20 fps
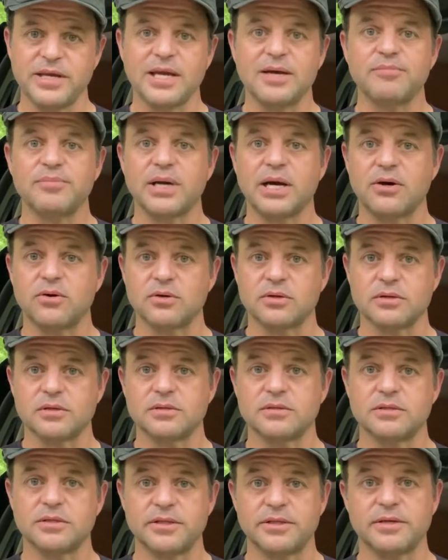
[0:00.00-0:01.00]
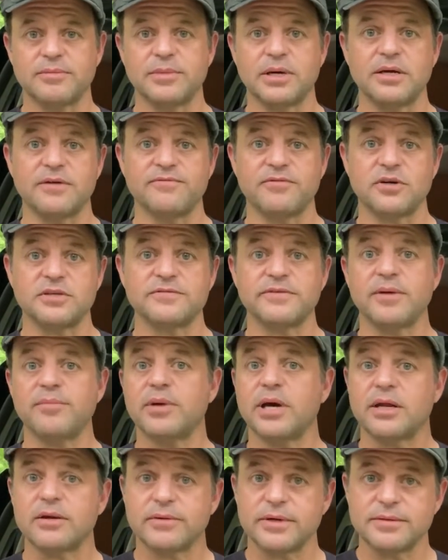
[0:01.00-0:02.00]
amp hour lithium iron phosphate
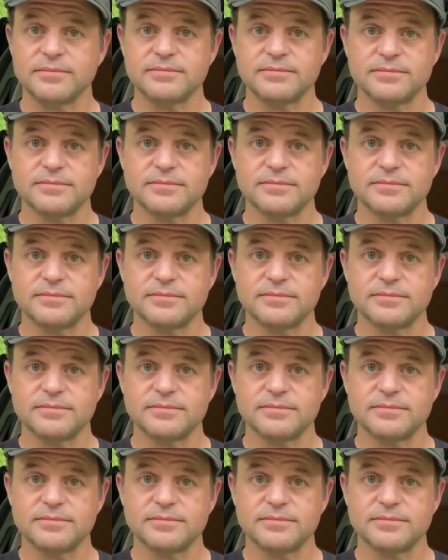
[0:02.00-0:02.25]
battery.